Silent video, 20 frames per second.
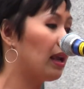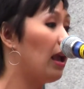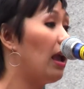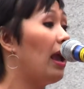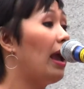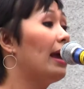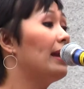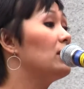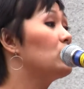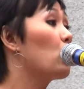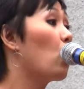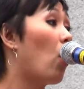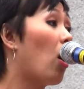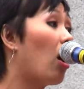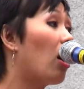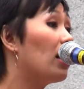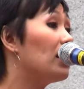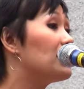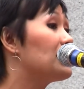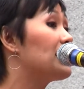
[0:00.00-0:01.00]
and
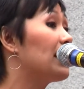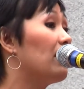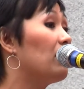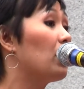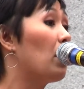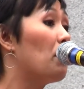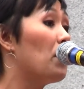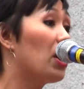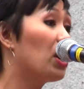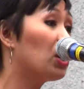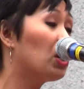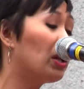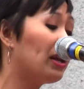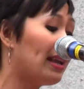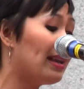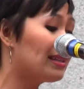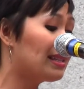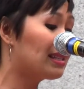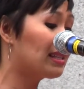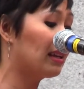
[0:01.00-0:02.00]
wars in the Middle
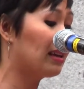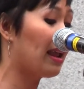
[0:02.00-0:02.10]
East